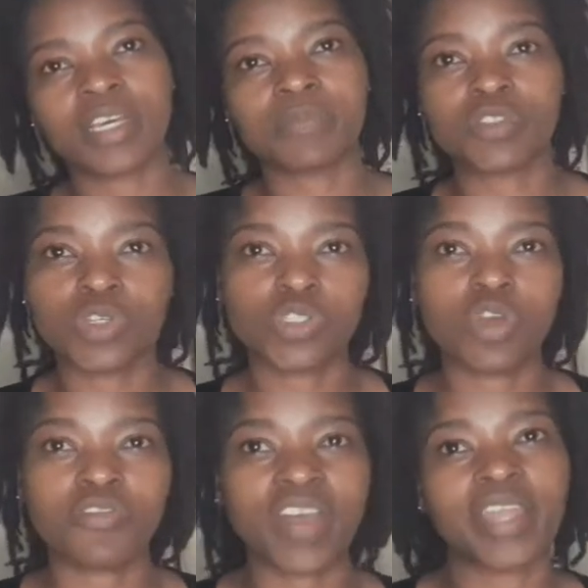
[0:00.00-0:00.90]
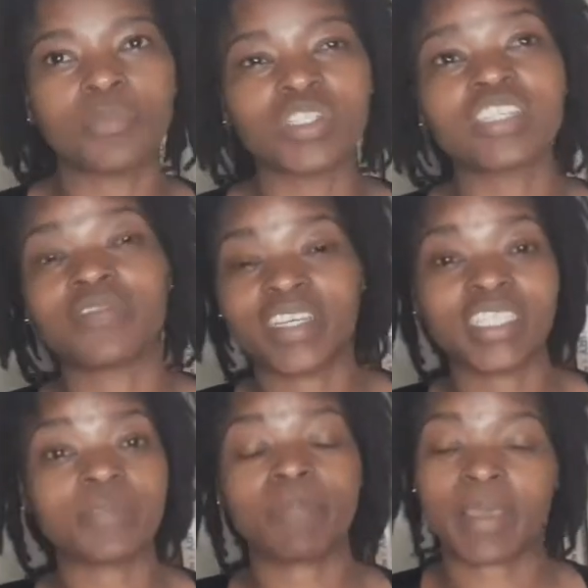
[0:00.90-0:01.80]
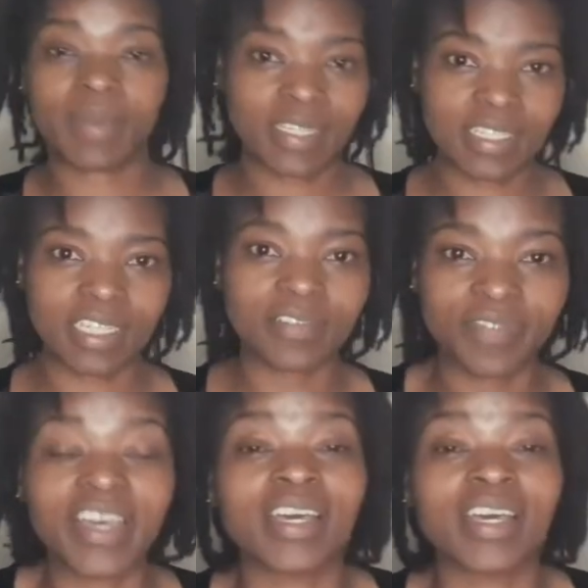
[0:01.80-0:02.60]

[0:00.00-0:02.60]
sort of unmotivated by myself,